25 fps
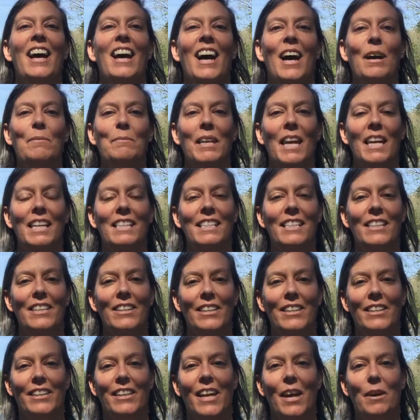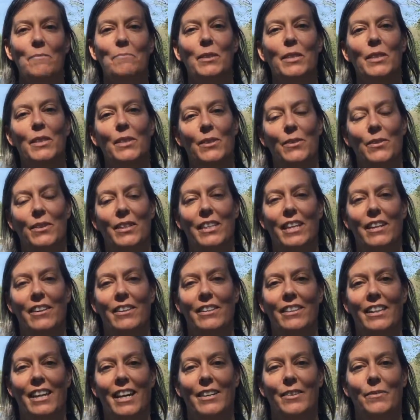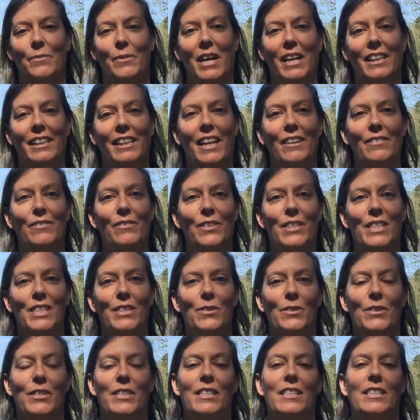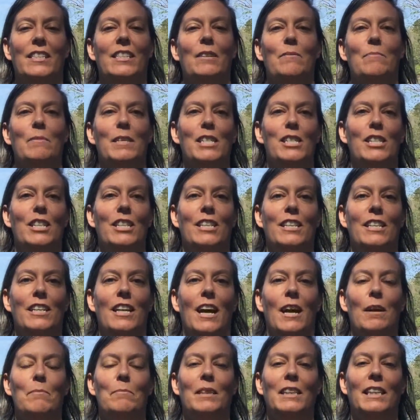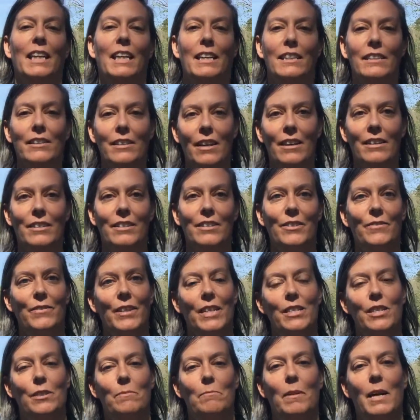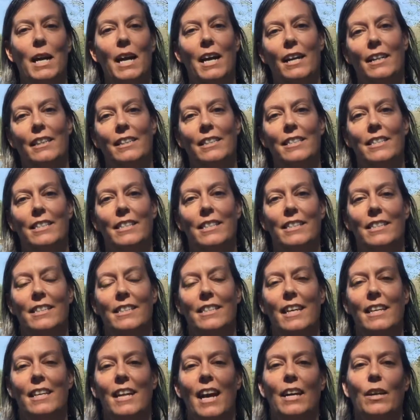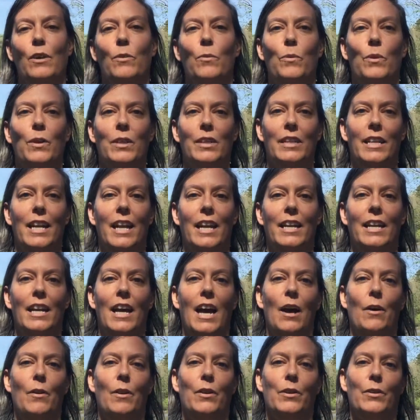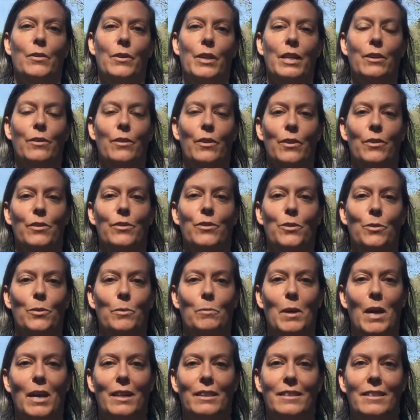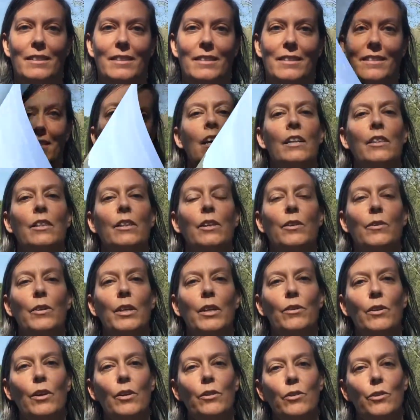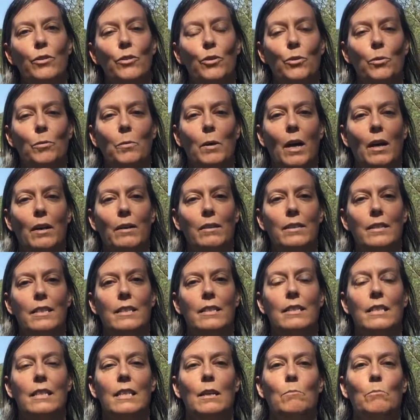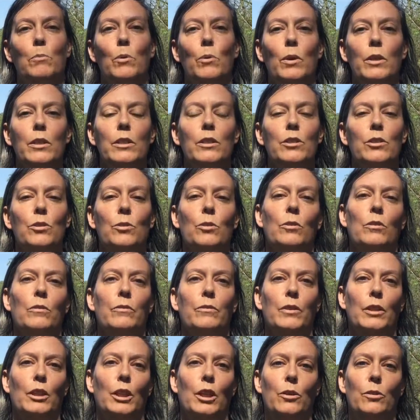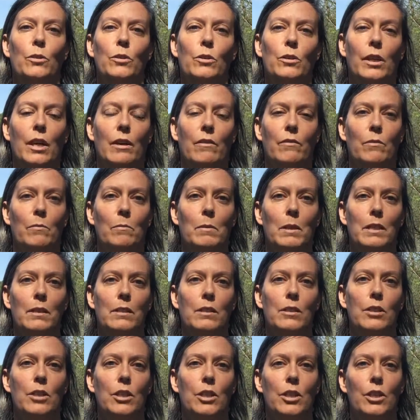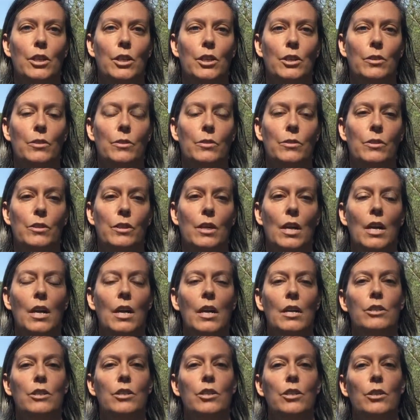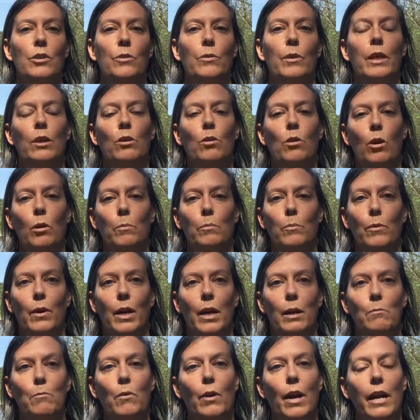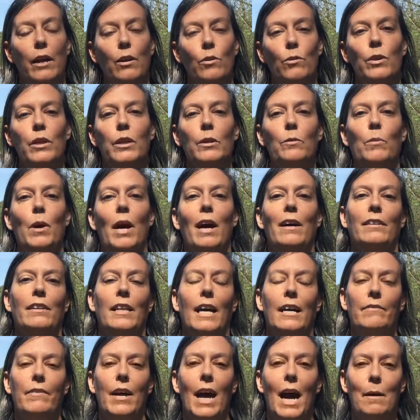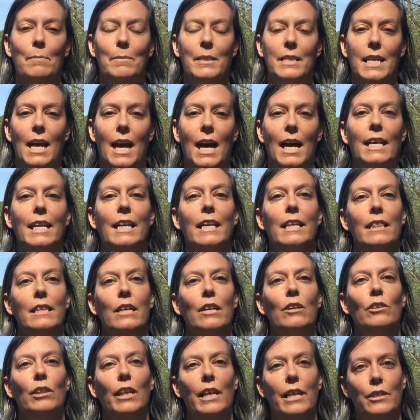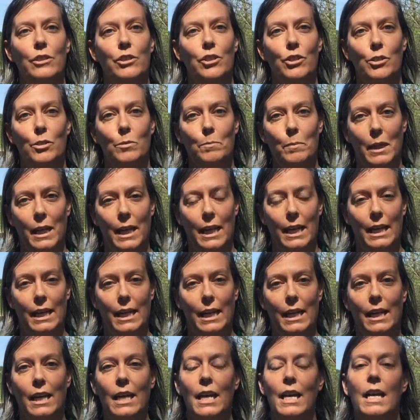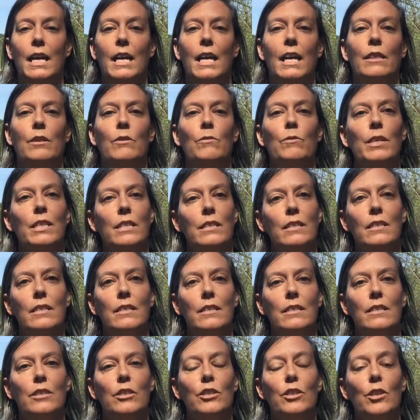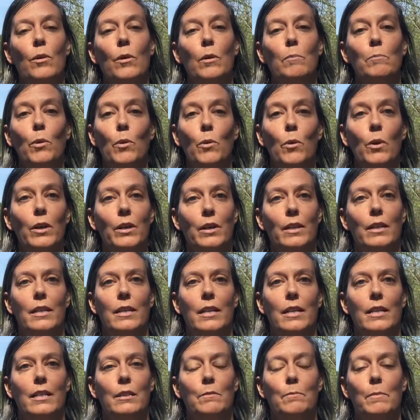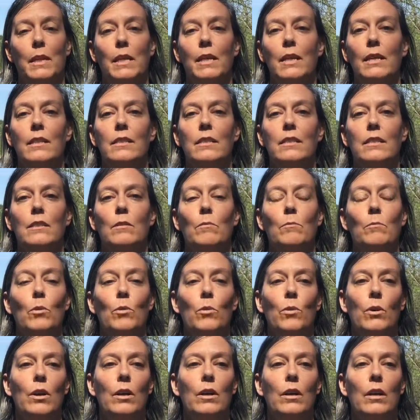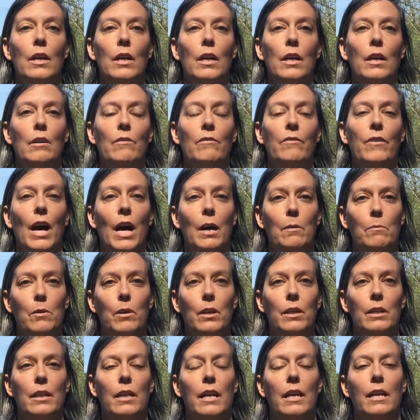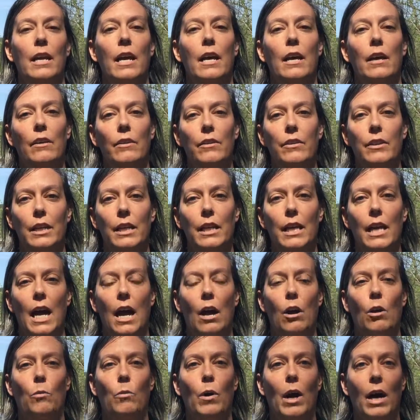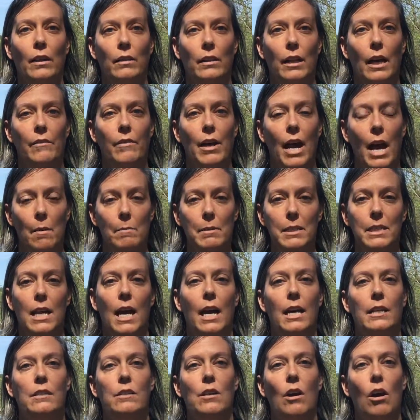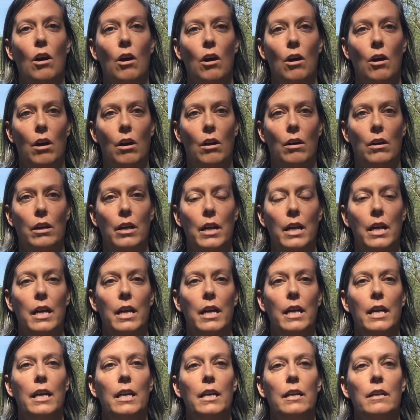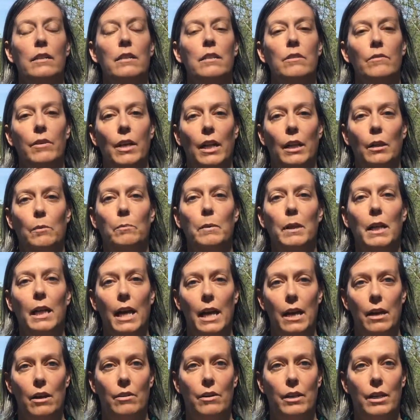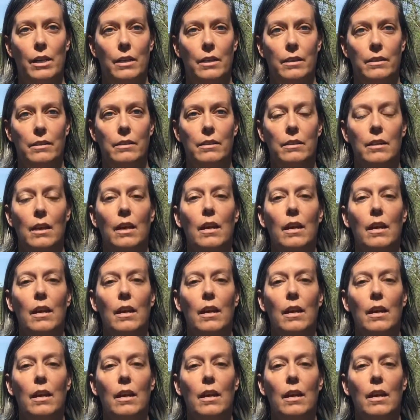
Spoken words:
I'm Kacy Cook. I'm with the North Carolina Wildlife Resources Commission. I'm a land conservation biologist and I coordinate our Green Growth Toolbox. The Green Growth Toolbox is an important tool for local governments to use to incorporate priority wildlife habitat in their land use planning. And the reason this is so important is because the more vibrant and healthy our wildlife habitats are in developing areas,